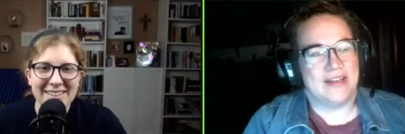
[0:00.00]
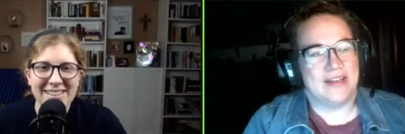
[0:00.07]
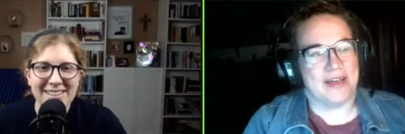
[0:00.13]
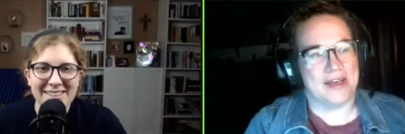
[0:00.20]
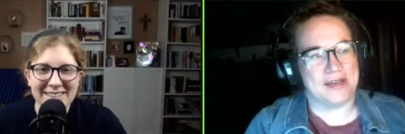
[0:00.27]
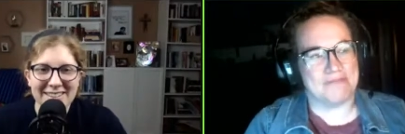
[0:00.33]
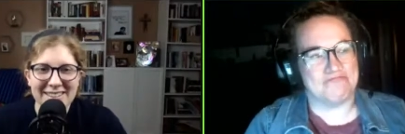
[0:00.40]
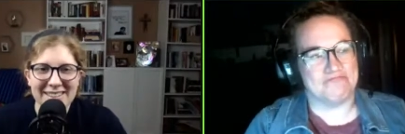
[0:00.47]

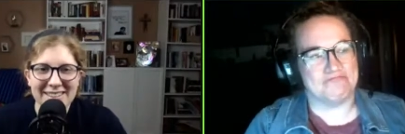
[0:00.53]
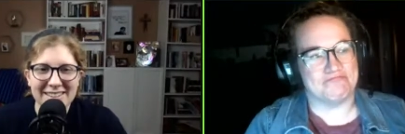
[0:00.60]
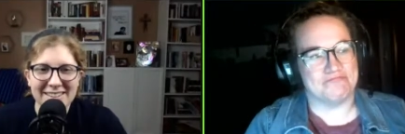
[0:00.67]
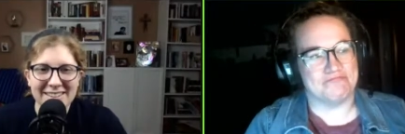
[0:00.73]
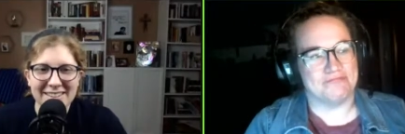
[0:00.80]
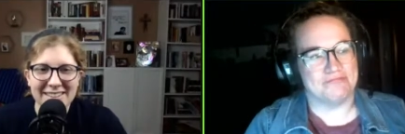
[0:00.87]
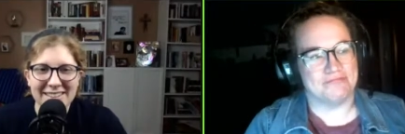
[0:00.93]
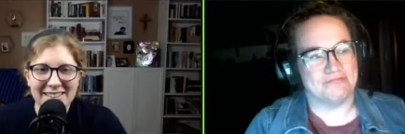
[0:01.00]
Speaker 1: Um,
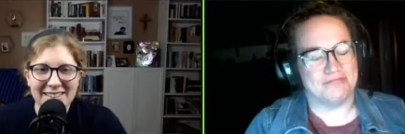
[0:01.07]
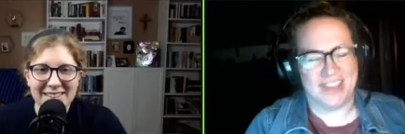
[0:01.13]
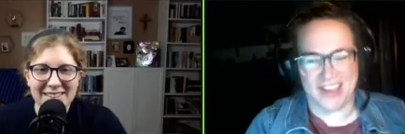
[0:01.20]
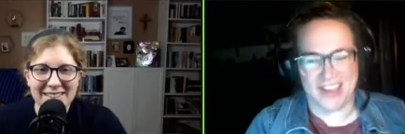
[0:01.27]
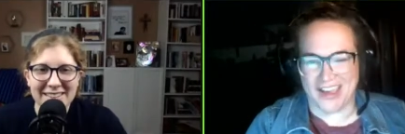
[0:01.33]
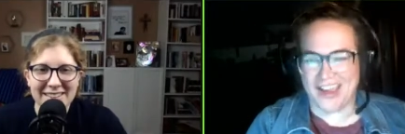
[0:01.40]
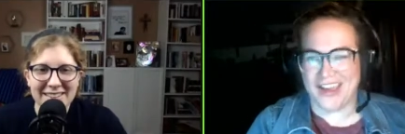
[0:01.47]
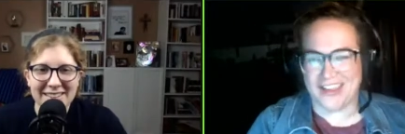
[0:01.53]

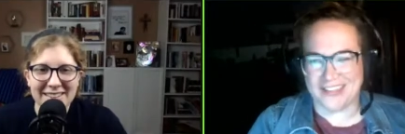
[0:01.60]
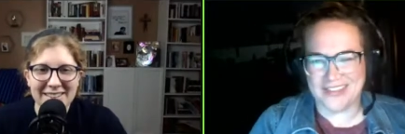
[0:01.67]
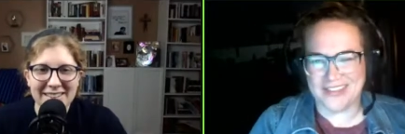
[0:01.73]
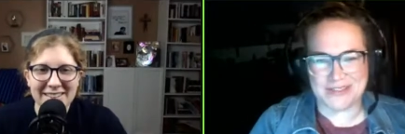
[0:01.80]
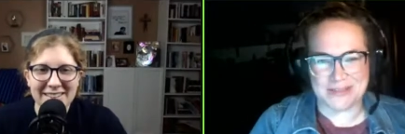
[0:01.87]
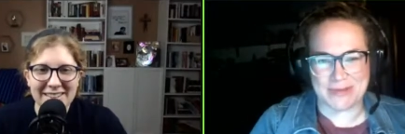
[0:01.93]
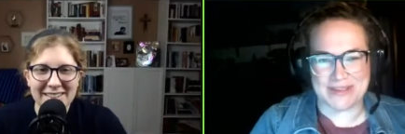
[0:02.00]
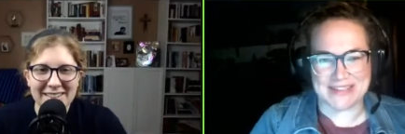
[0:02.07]
yeah, that
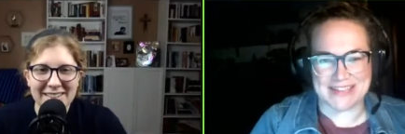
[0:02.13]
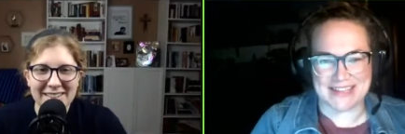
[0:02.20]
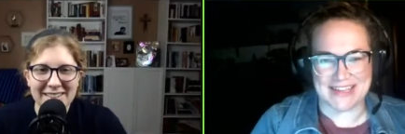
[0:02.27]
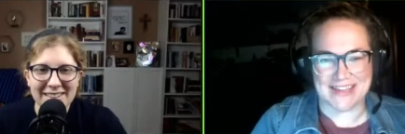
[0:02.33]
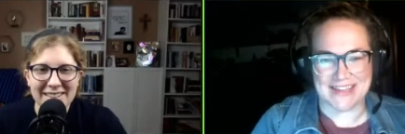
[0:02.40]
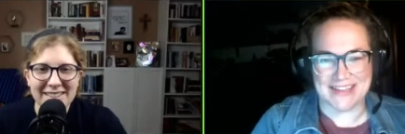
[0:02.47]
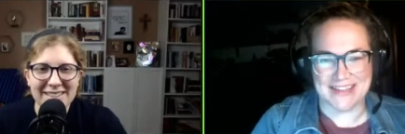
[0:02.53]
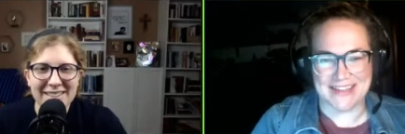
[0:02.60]
was the best
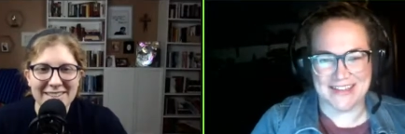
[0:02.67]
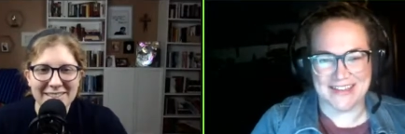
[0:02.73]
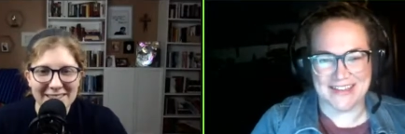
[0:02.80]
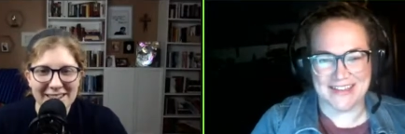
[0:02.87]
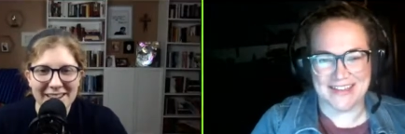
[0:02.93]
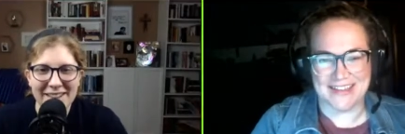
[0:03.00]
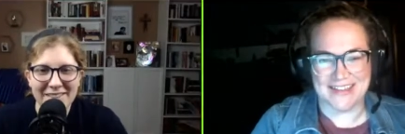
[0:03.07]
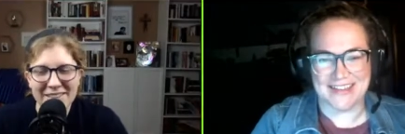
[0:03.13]
thing.
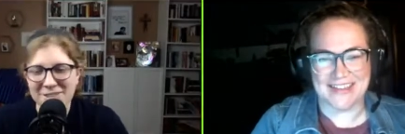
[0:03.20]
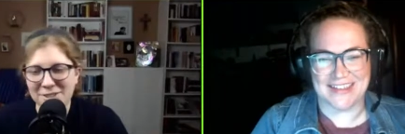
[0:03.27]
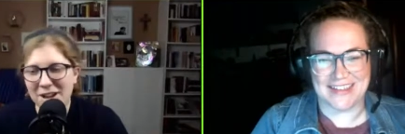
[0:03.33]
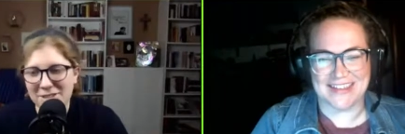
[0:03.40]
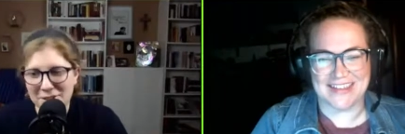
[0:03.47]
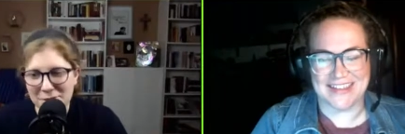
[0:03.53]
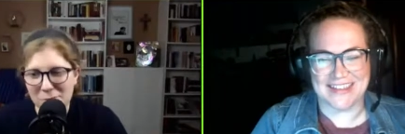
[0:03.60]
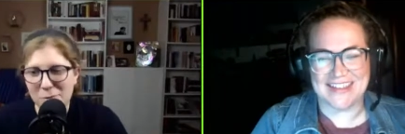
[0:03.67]
Speaker 2: Yeah, that's
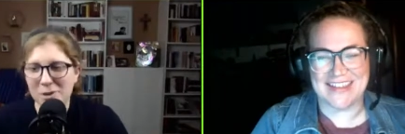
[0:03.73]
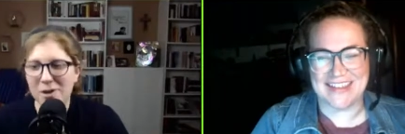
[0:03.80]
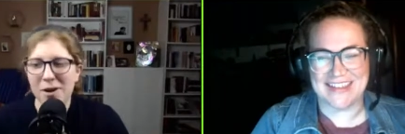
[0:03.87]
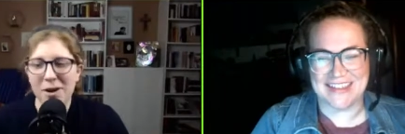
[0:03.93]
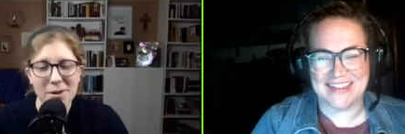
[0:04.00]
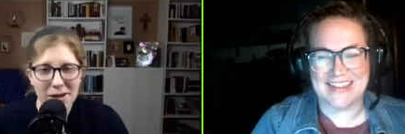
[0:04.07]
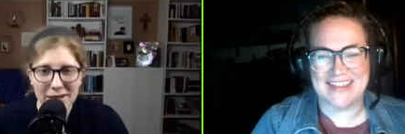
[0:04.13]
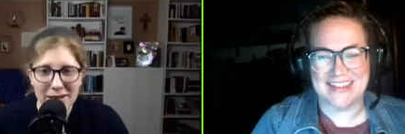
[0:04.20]
awesome. Well,
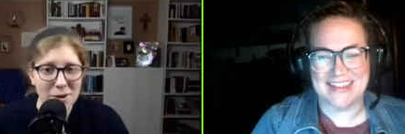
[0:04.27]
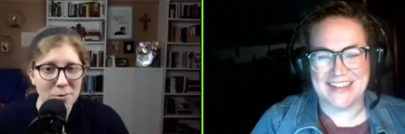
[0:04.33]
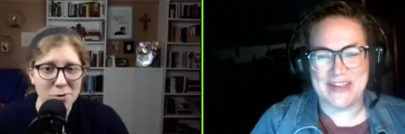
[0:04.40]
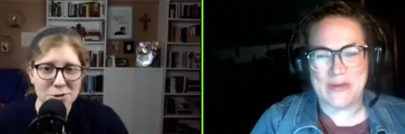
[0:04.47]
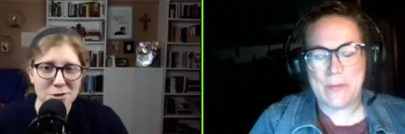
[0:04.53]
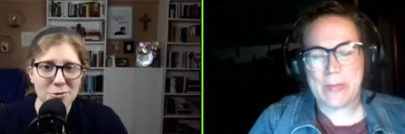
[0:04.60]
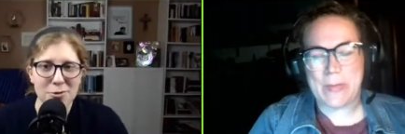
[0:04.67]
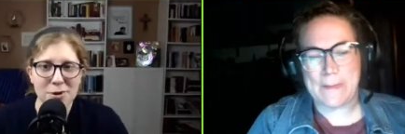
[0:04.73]
and again, we're
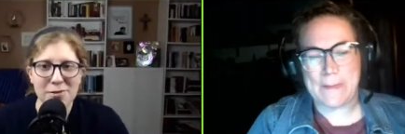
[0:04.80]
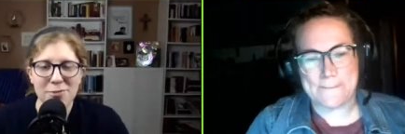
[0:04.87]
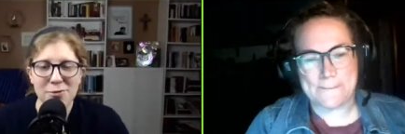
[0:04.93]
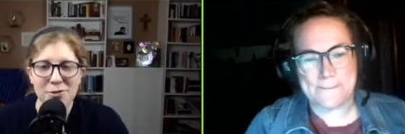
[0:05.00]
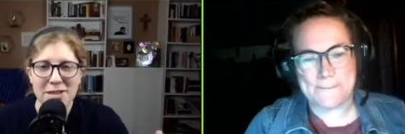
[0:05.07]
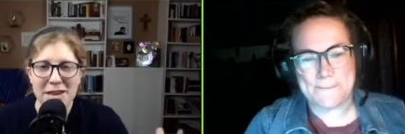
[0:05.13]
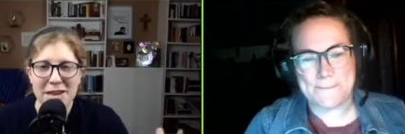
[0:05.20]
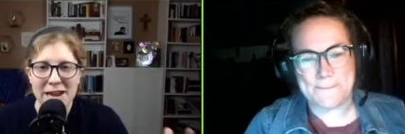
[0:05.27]
so
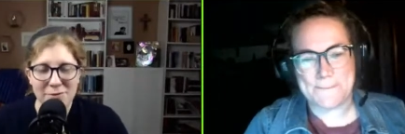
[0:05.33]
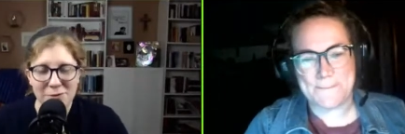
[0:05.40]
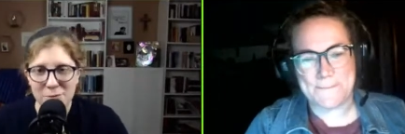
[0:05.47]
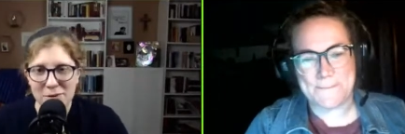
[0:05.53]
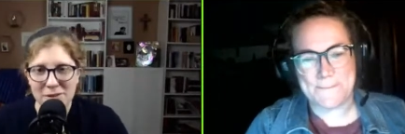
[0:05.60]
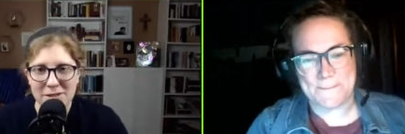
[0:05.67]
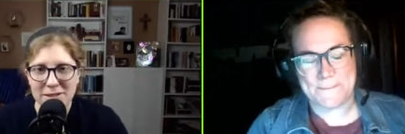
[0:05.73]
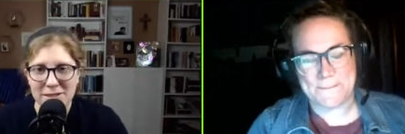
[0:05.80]
grateful to have you
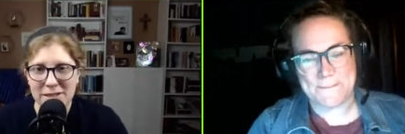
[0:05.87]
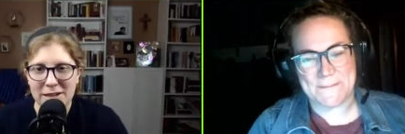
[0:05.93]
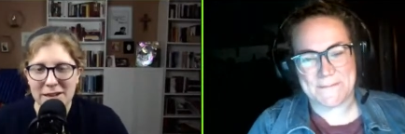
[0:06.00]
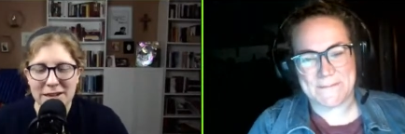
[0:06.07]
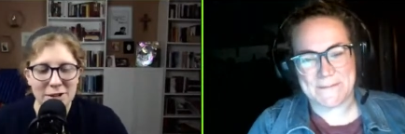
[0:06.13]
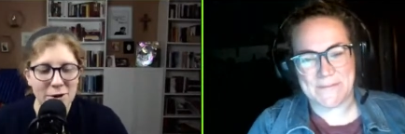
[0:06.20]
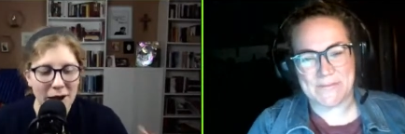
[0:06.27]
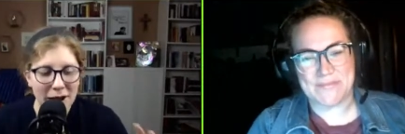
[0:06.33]
with us
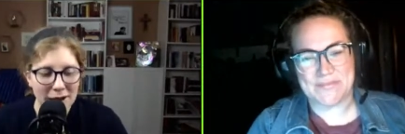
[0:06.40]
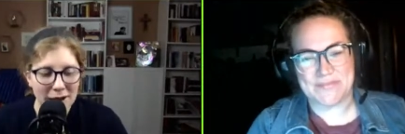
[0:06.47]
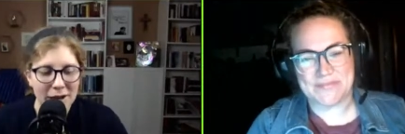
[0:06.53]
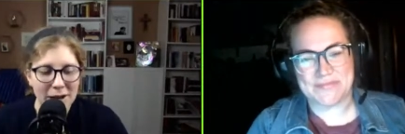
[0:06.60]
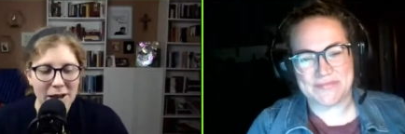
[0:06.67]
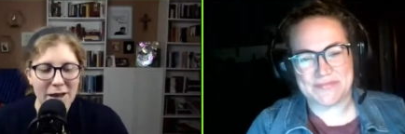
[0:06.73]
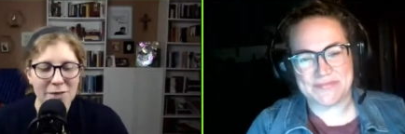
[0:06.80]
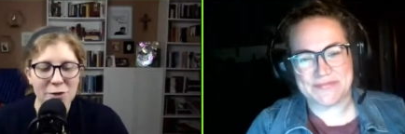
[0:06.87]
tonight. You know, I
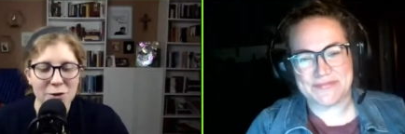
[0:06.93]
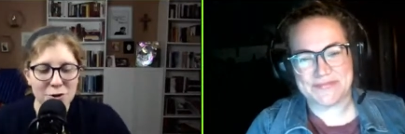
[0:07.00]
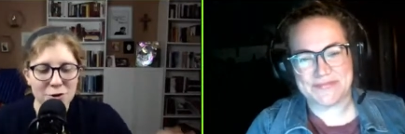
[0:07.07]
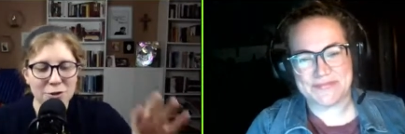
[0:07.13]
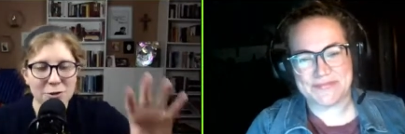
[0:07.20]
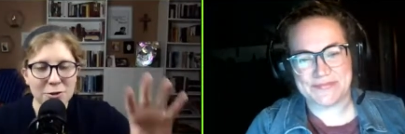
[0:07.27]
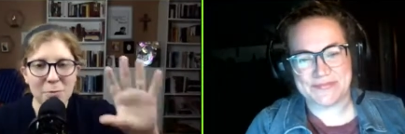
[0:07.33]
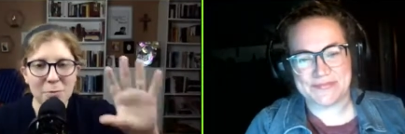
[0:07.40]
there are
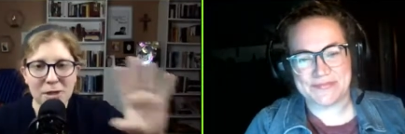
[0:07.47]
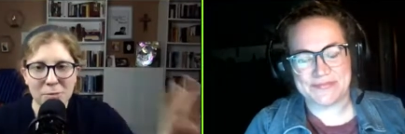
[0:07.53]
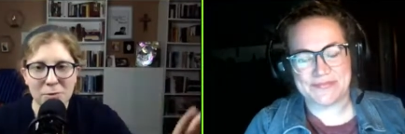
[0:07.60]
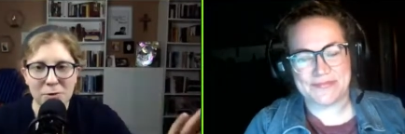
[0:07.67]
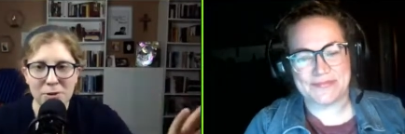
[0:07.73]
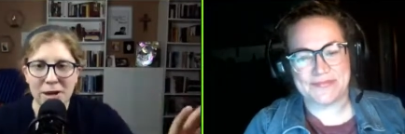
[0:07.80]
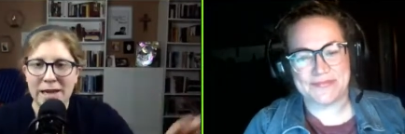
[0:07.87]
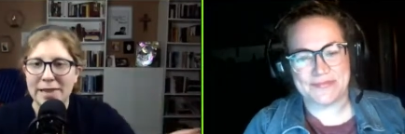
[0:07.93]
certain
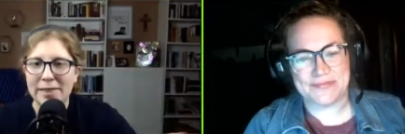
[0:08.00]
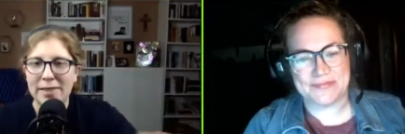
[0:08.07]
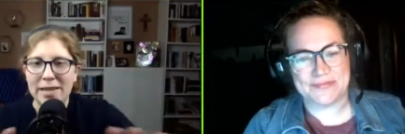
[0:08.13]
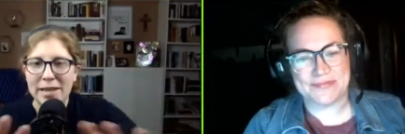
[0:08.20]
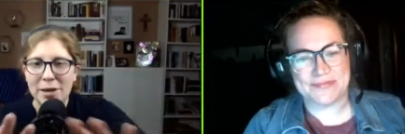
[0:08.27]
people in the